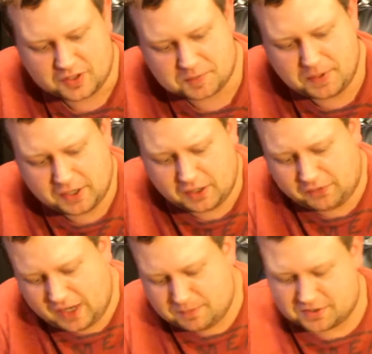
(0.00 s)
Speaking
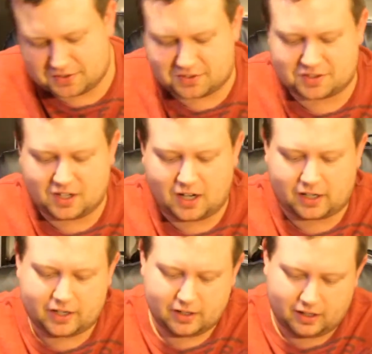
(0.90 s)
of games that
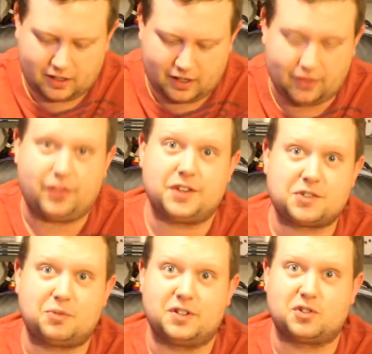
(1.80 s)
suck,
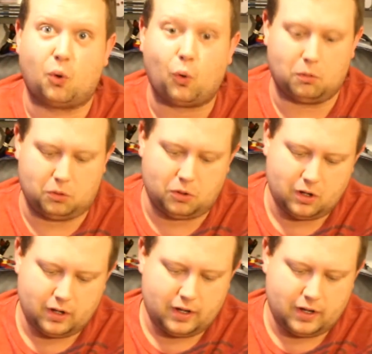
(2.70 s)
this one is horrible.